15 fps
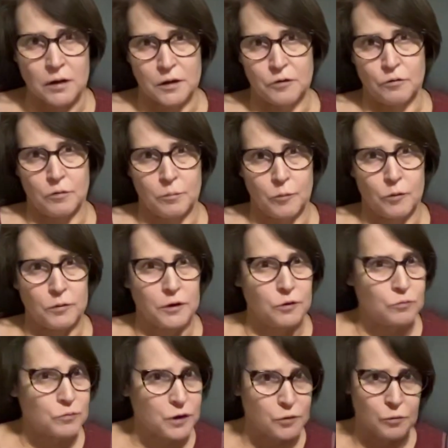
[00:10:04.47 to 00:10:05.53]
curable.
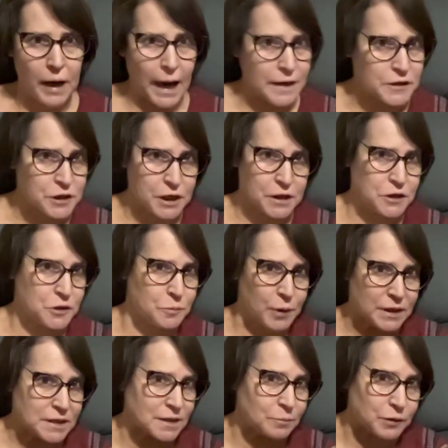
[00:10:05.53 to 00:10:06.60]
You can't change them by
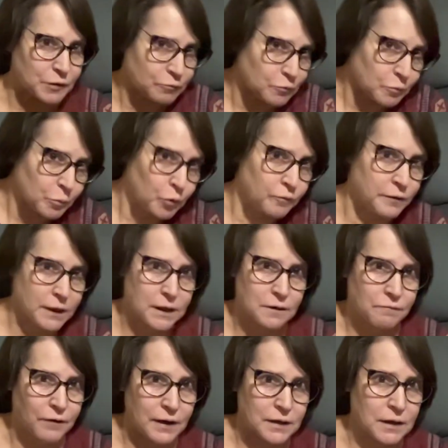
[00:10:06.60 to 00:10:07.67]
simply removing an
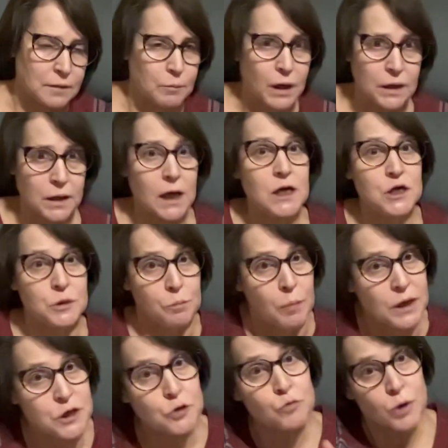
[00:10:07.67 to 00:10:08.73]
offending medication,
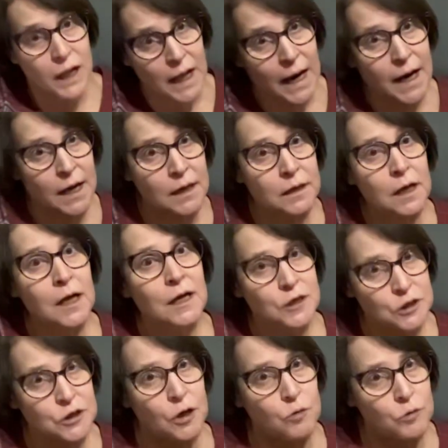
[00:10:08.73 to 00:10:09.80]
but you can
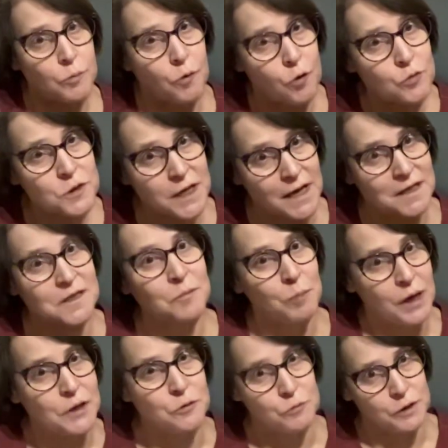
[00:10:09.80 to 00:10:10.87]
slow the process
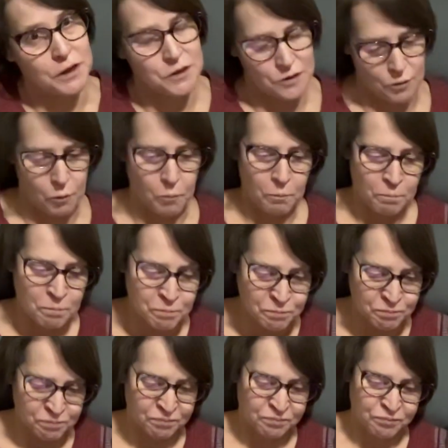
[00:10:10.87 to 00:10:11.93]
by doing so.
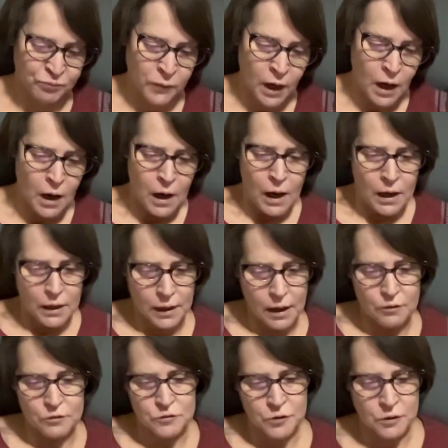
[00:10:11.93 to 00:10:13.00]
Now,
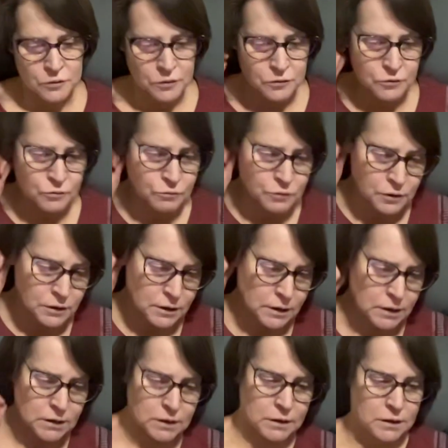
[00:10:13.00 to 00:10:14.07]
there's also certain
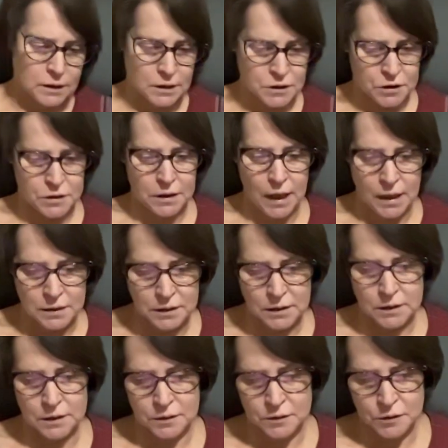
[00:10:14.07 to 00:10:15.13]
diseases such as
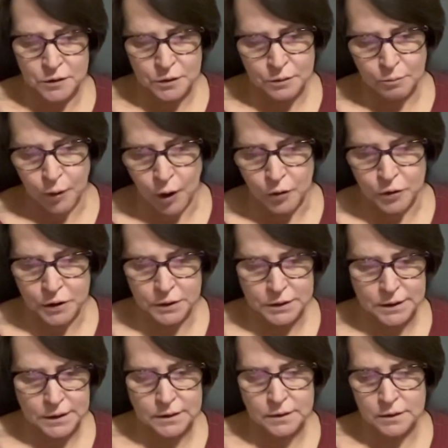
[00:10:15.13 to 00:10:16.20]
Huntington's,
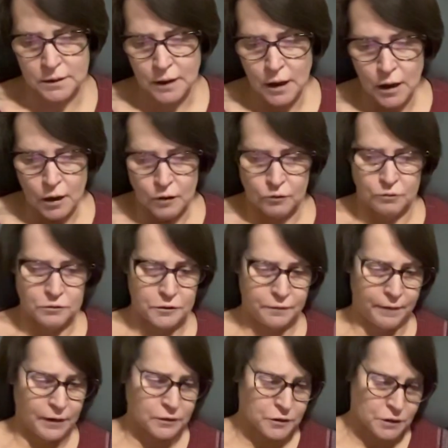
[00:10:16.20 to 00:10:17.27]
Parkinson's,
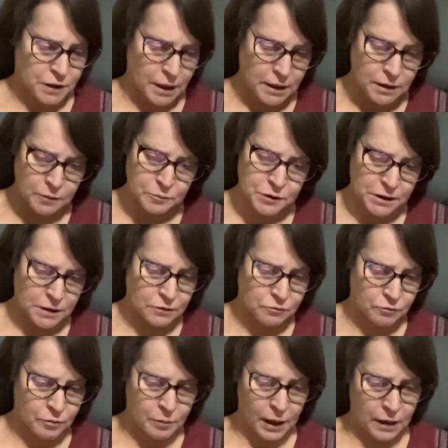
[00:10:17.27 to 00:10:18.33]
Creutzfeldt-Jakob
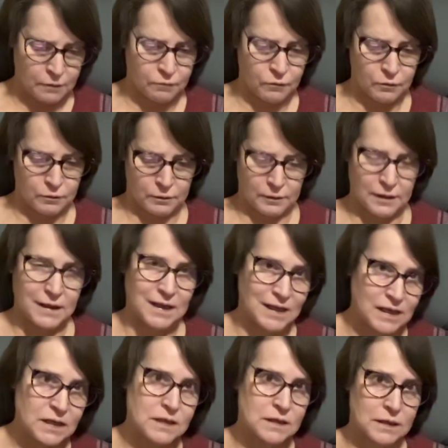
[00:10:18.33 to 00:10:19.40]
syndrome, and
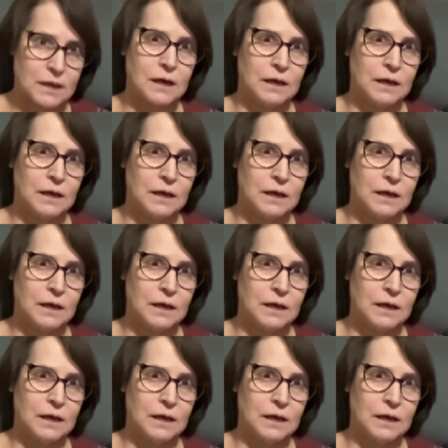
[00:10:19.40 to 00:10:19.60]
these